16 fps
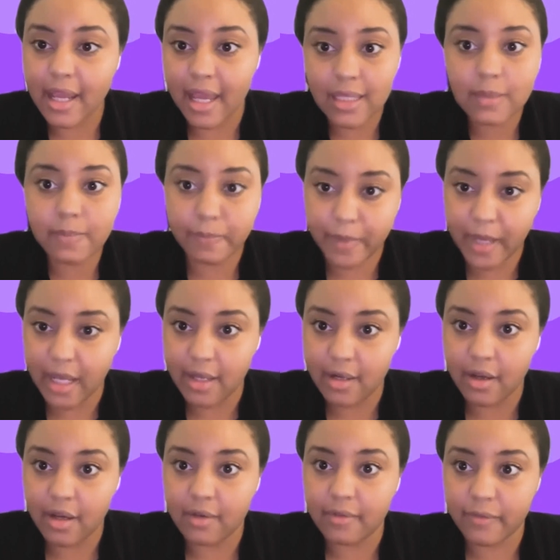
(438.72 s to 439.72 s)
it has
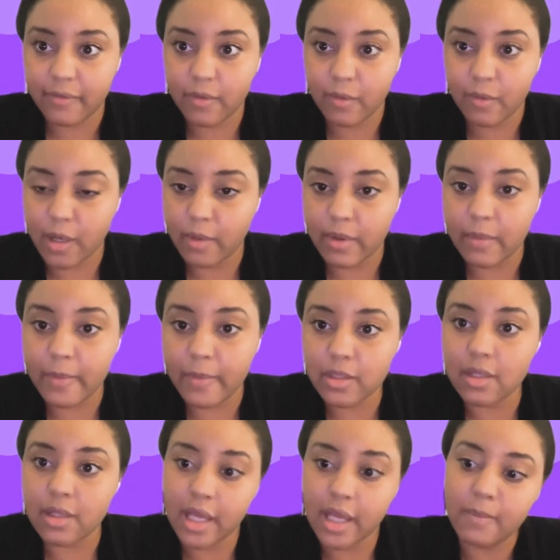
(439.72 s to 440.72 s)
paid off, where we
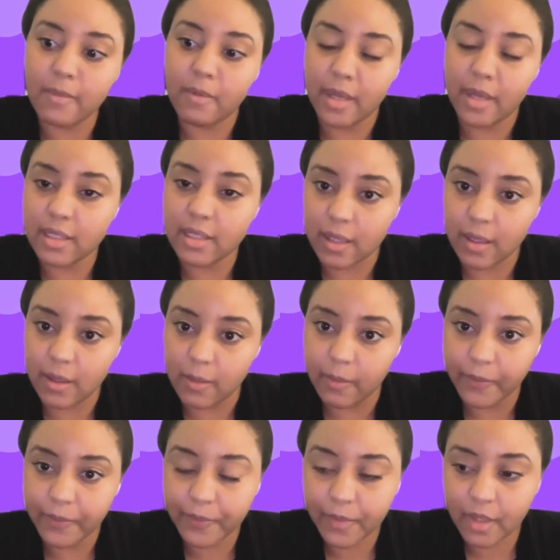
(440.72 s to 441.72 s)
built a lot of
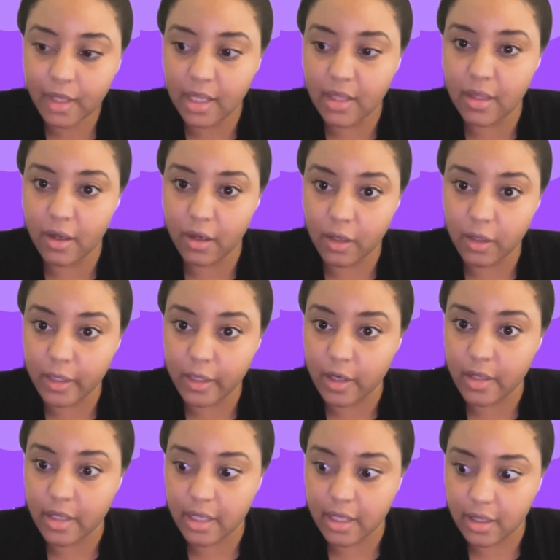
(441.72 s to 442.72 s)
momentum in the
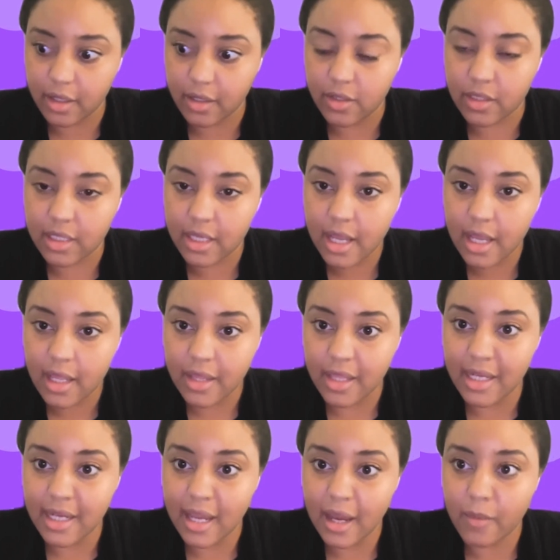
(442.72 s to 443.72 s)
earlier years
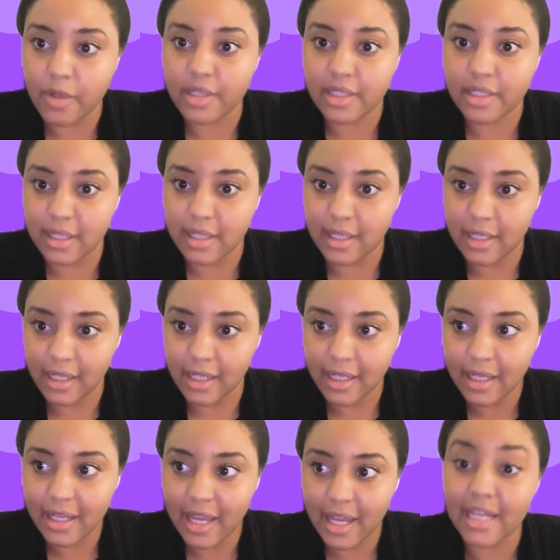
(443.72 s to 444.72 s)
that now we're
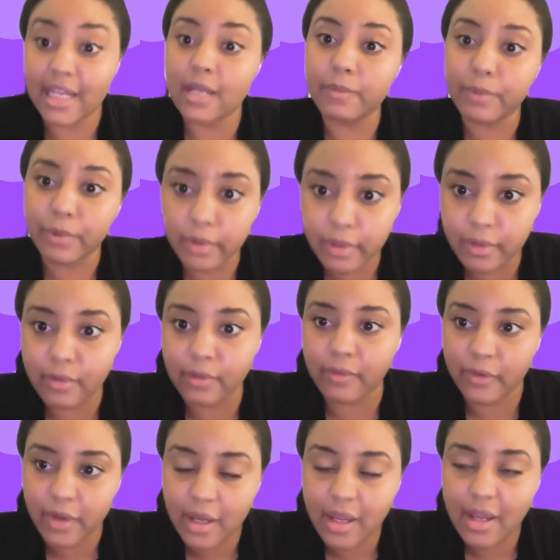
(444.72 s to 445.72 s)
seeing and can
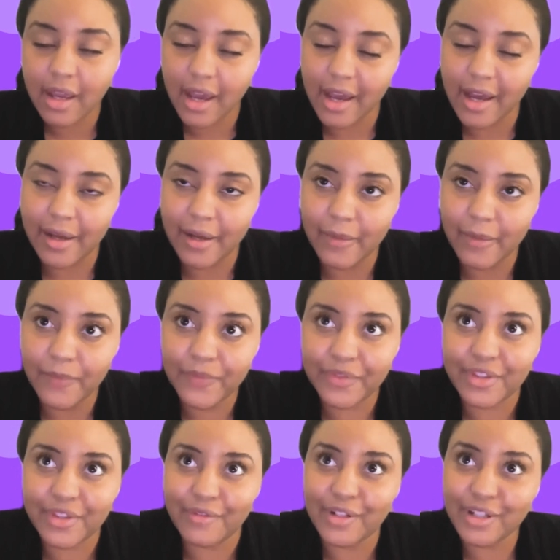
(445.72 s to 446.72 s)
prove
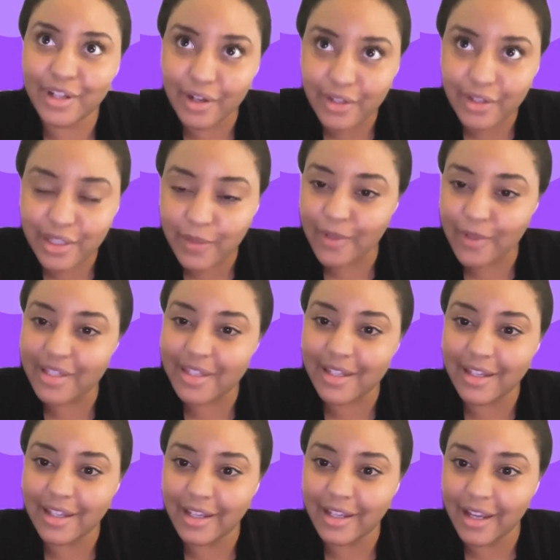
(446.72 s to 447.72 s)
the returns that we're
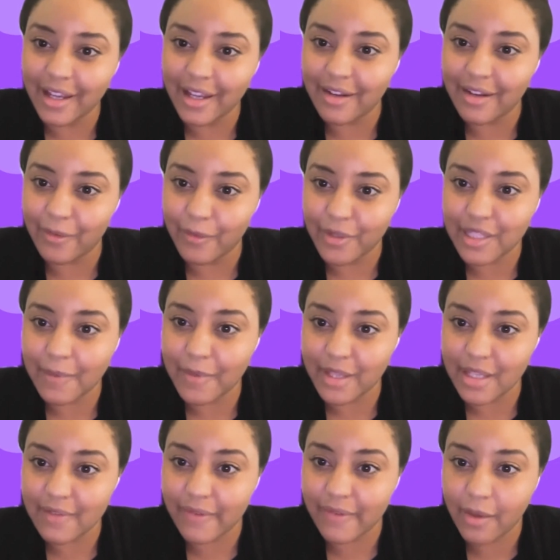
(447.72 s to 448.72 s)
seeing, with
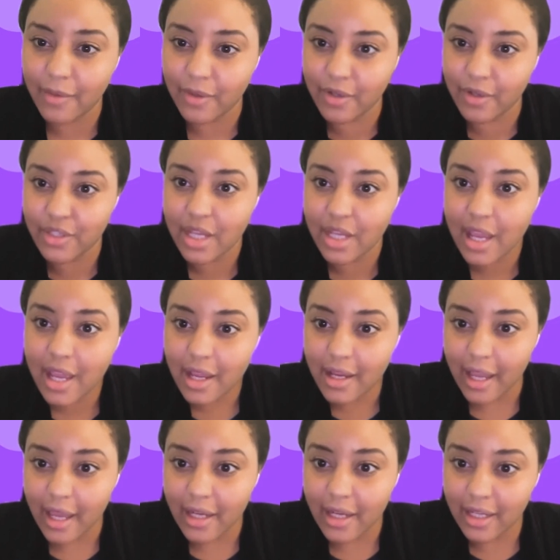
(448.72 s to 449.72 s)
some of these founders
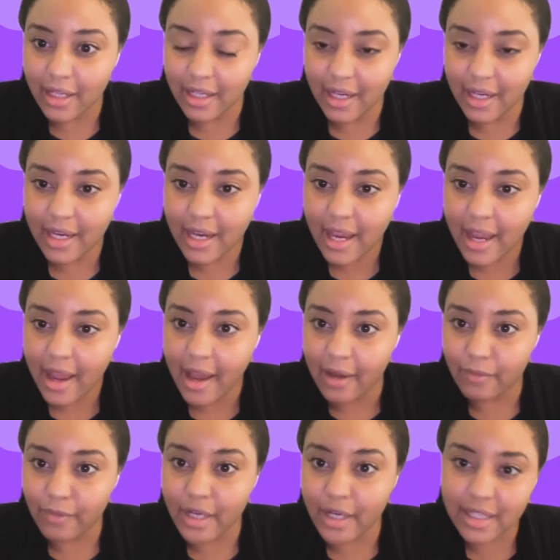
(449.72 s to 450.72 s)
getting
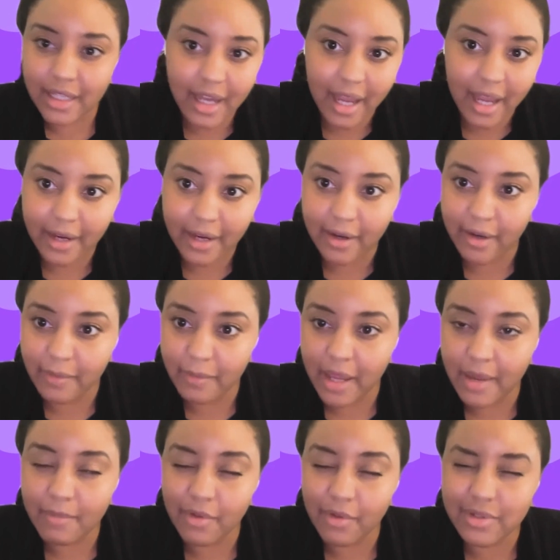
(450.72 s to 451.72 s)
raising
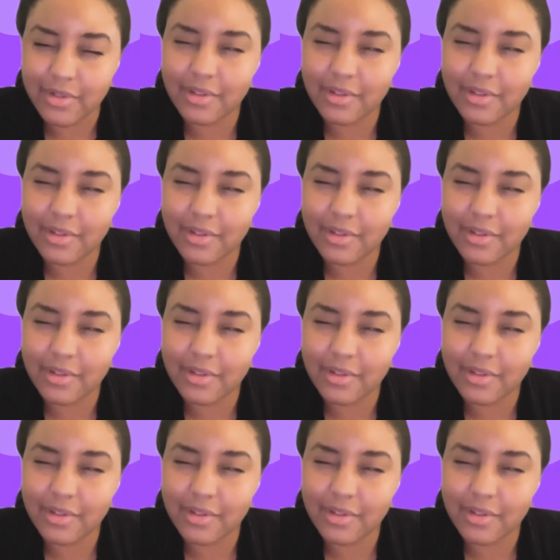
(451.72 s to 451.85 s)
higher